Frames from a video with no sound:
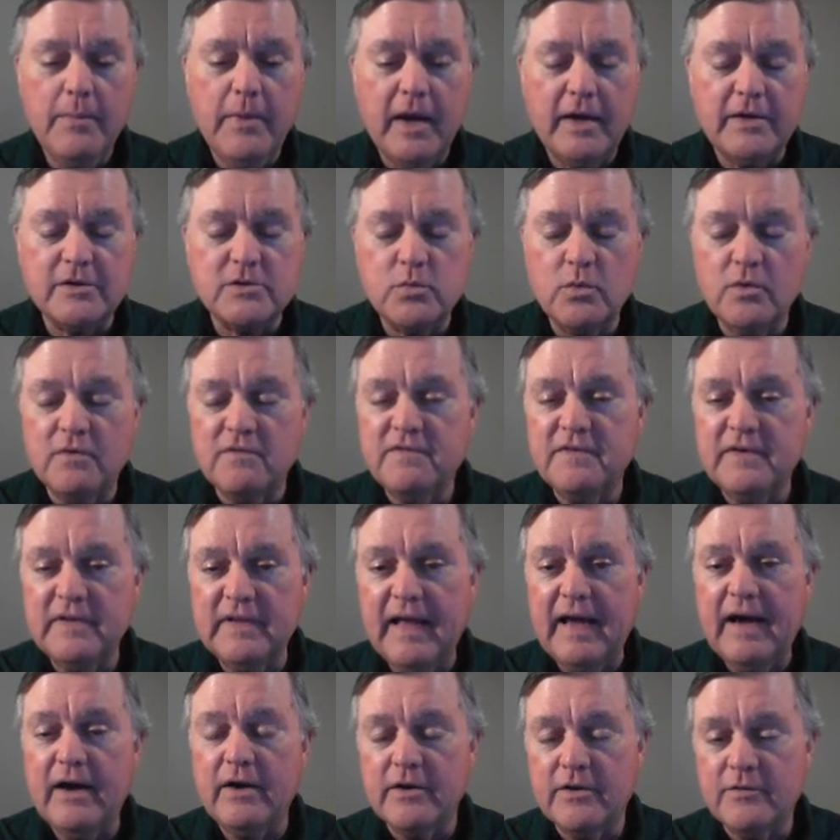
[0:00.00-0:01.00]
amounts will
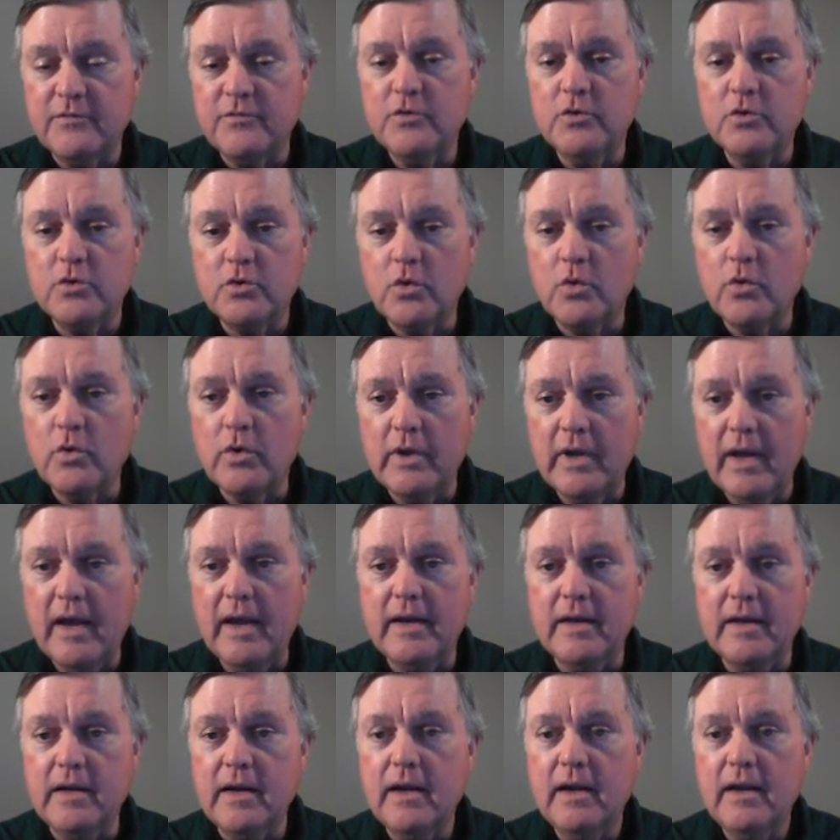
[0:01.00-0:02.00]
fill out if you
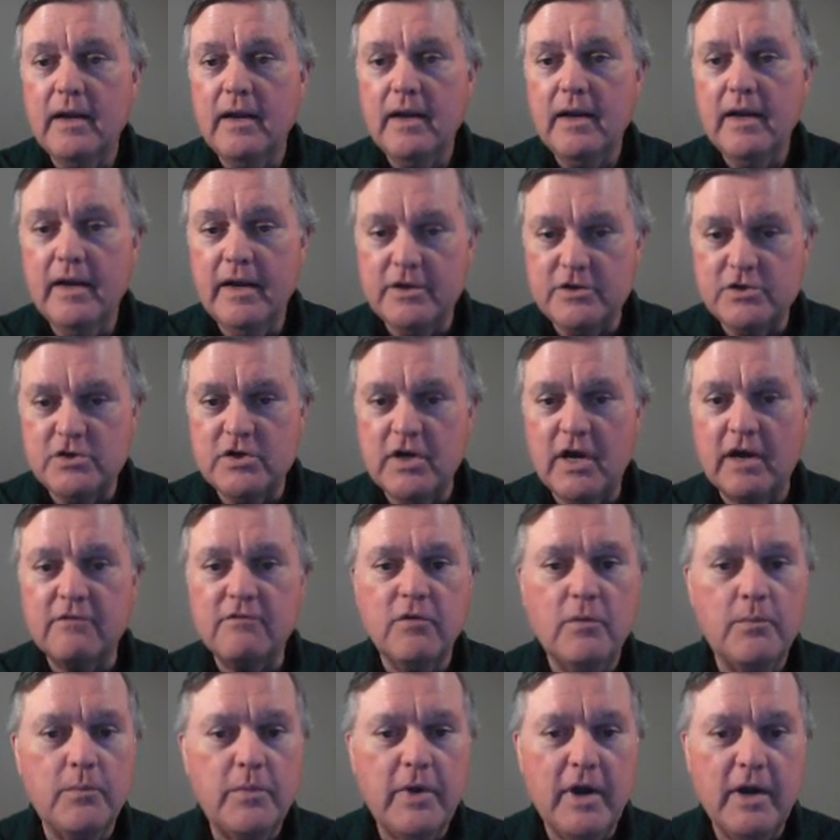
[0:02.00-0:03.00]
create a
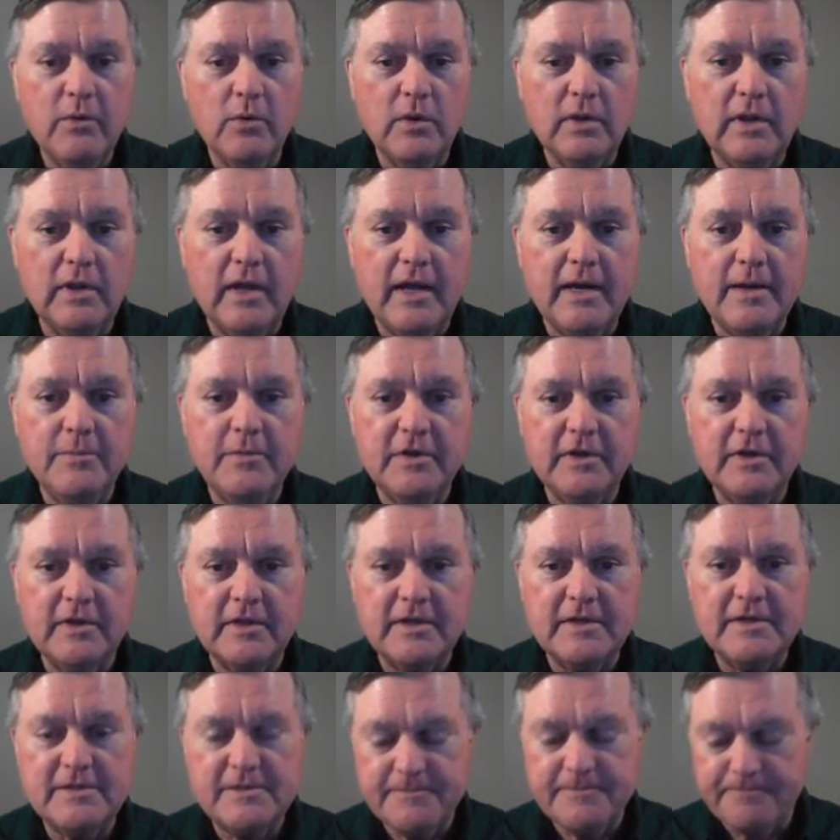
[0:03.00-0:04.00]
check from payroll
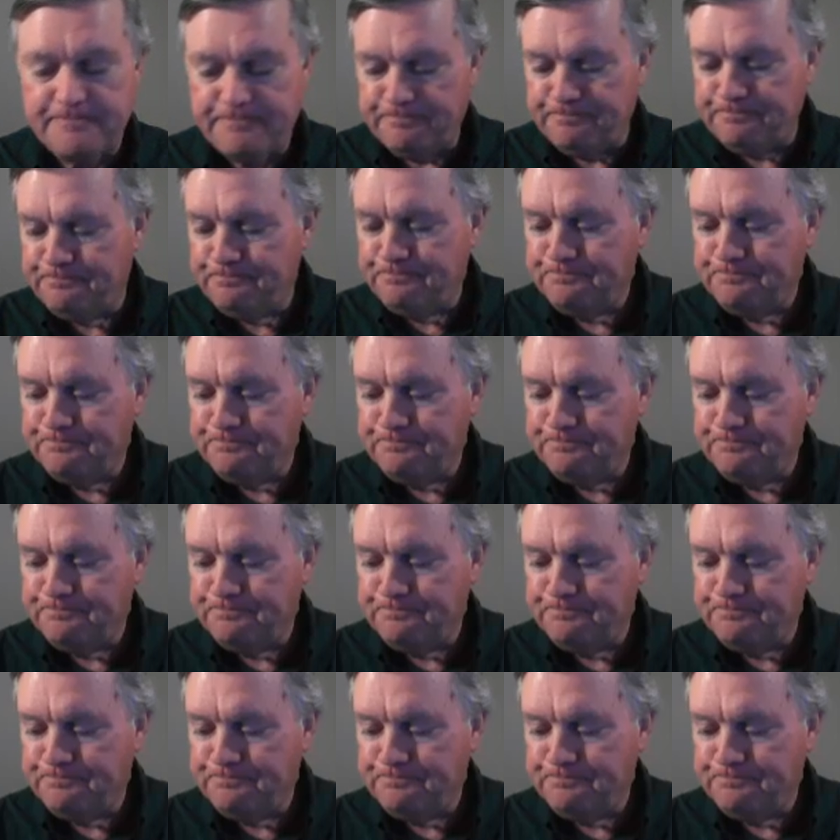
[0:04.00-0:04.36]
liabilities.